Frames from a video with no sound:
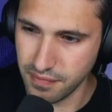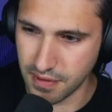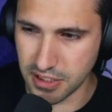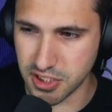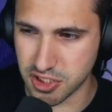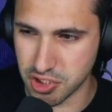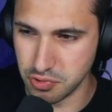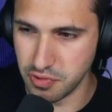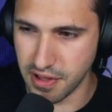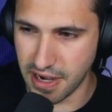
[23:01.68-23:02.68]
that's just
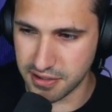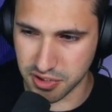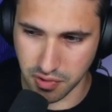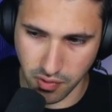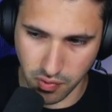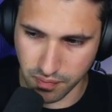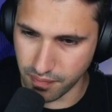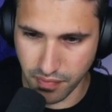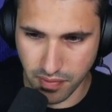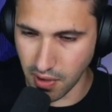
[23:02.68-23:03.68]
two of that, so
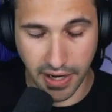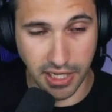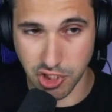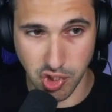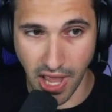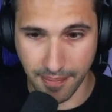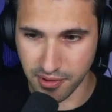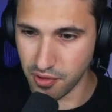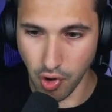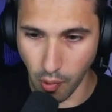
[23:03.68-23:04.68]
I get slapped. No